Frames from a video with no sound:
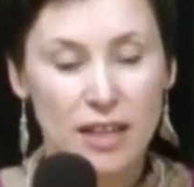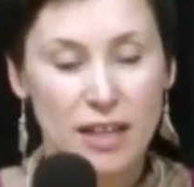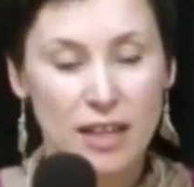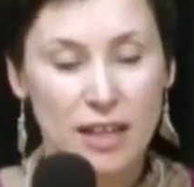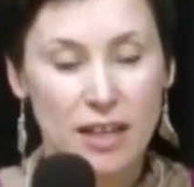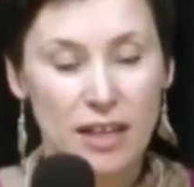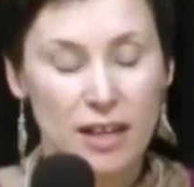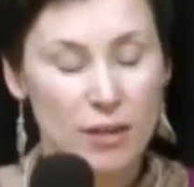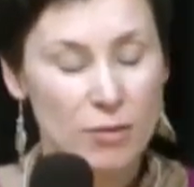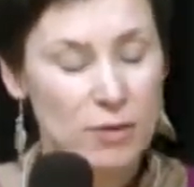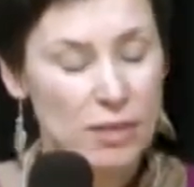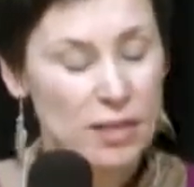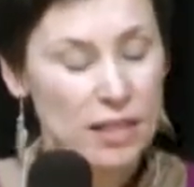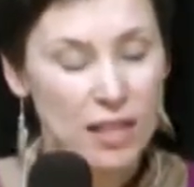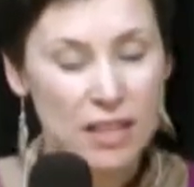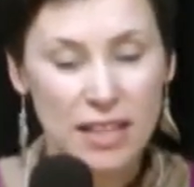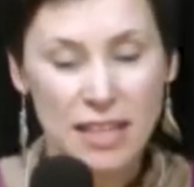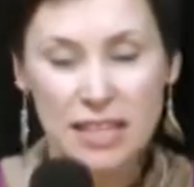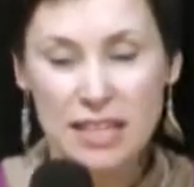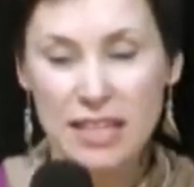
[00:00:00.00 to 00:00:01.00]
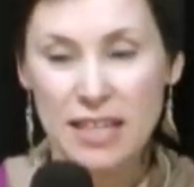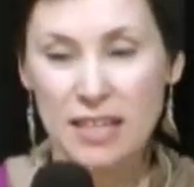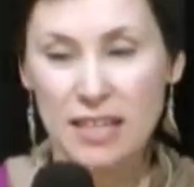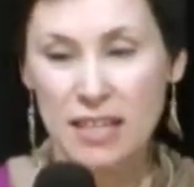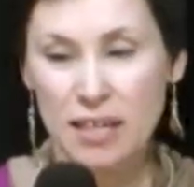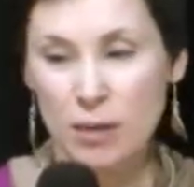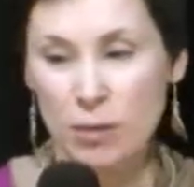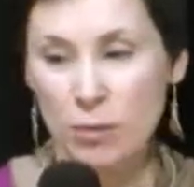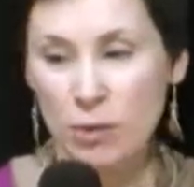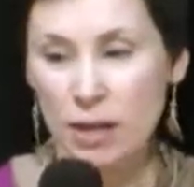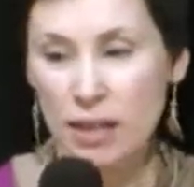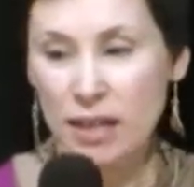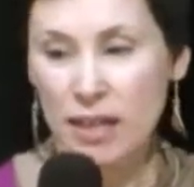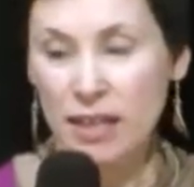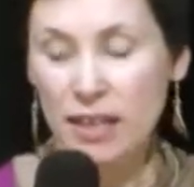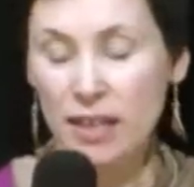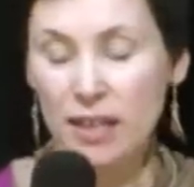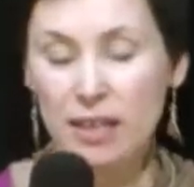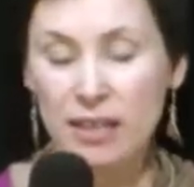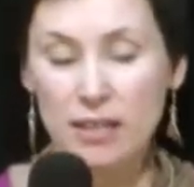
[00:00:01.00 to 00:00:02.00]
I was lying down
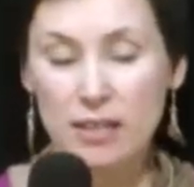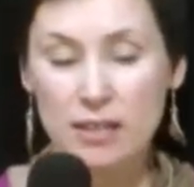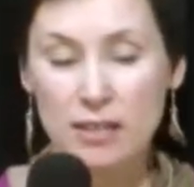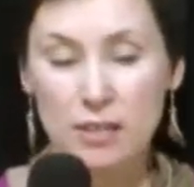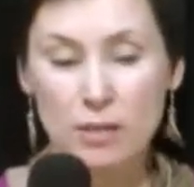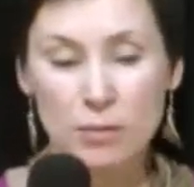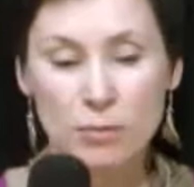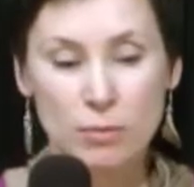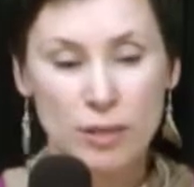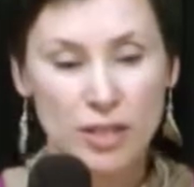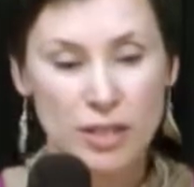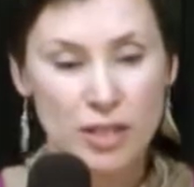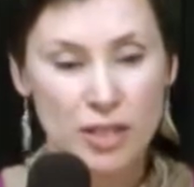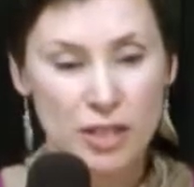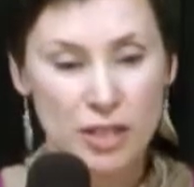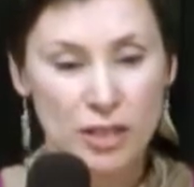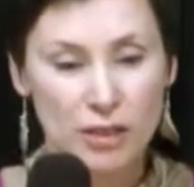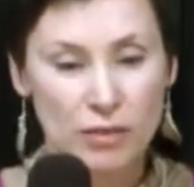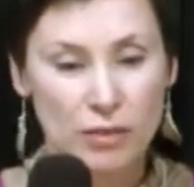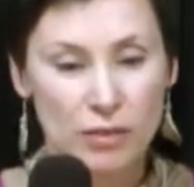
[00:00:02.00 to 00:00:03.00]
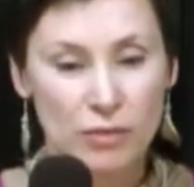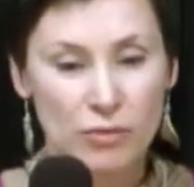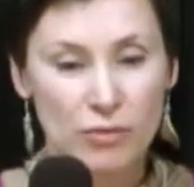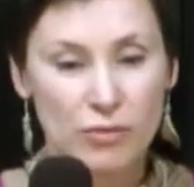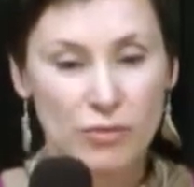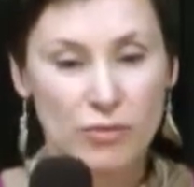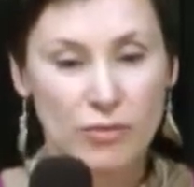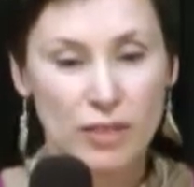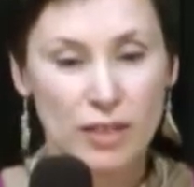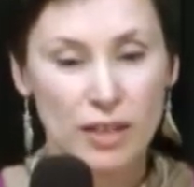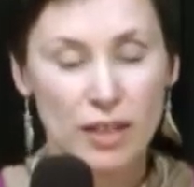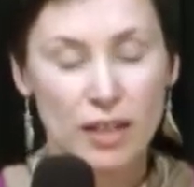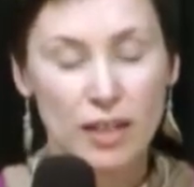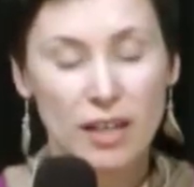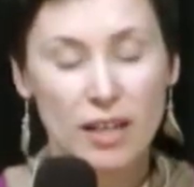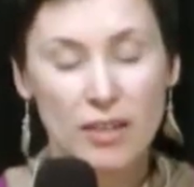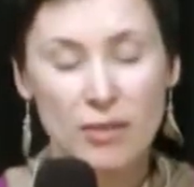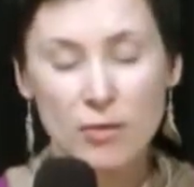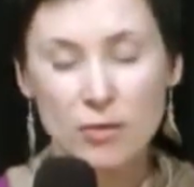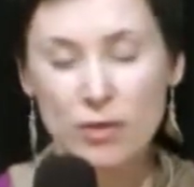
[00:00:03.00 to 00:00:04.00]
anyway, switching off.
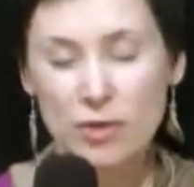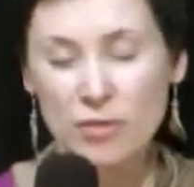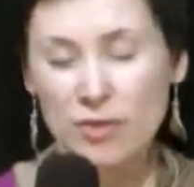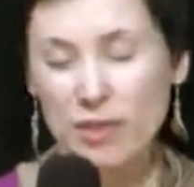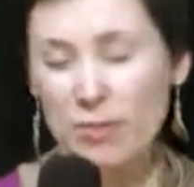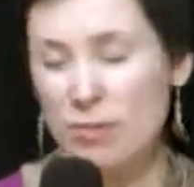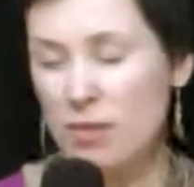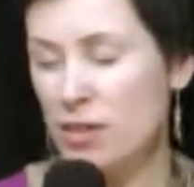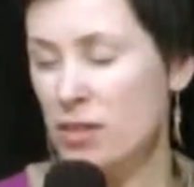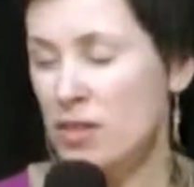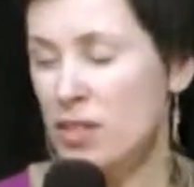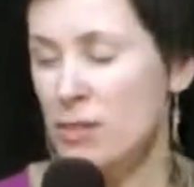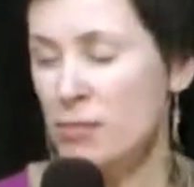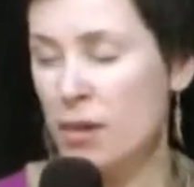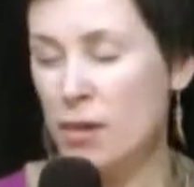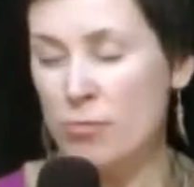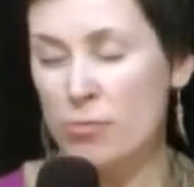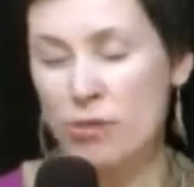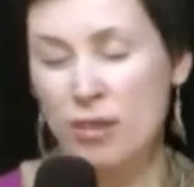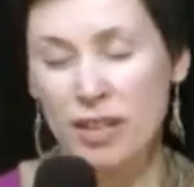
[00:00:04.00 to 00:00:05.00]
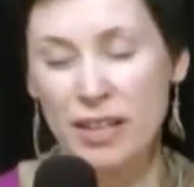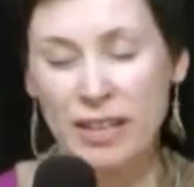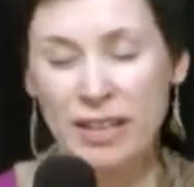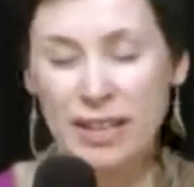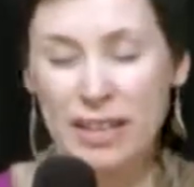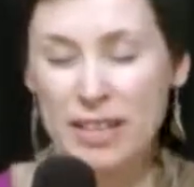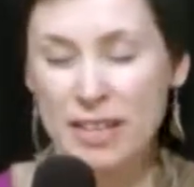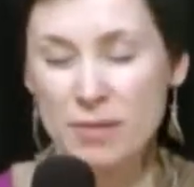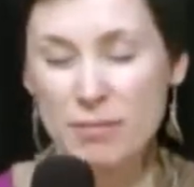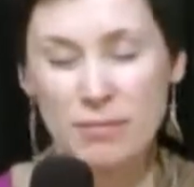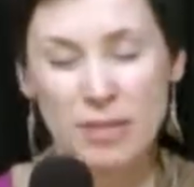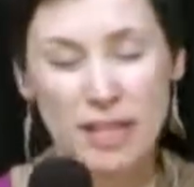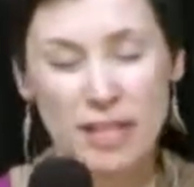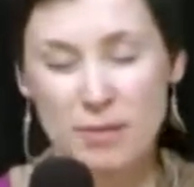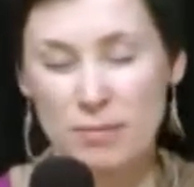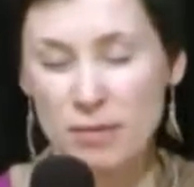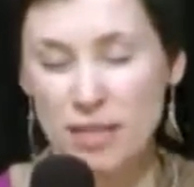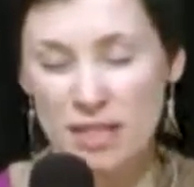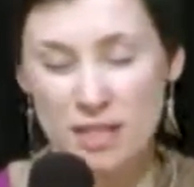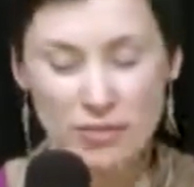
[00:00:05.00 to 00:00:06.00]
I thought of it as my brain,
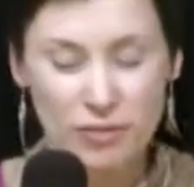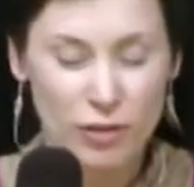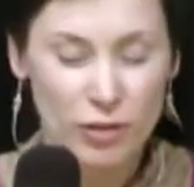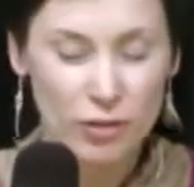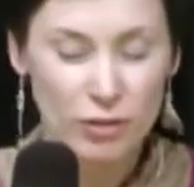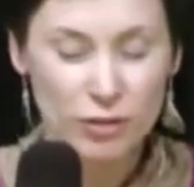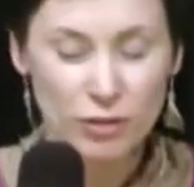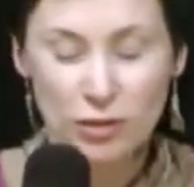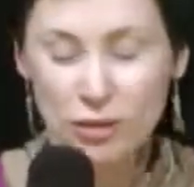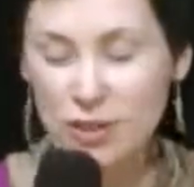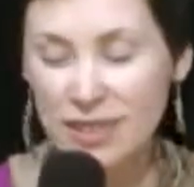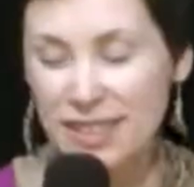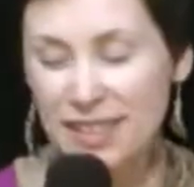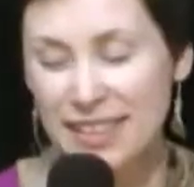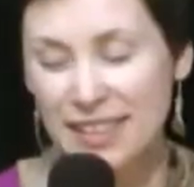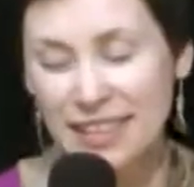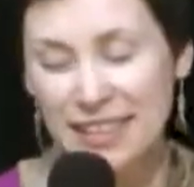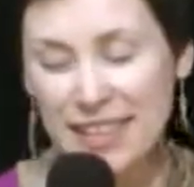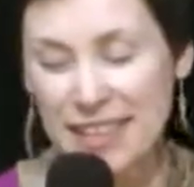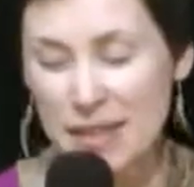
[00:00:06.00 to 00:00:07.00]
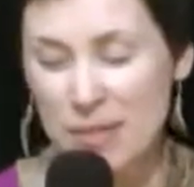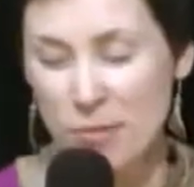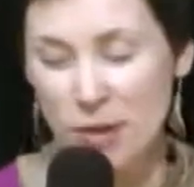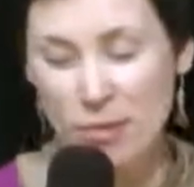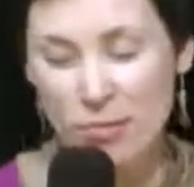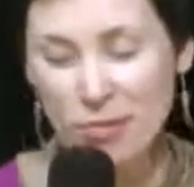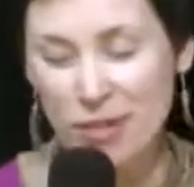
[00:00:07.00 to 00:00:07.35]
that's metaphorical, because clearly my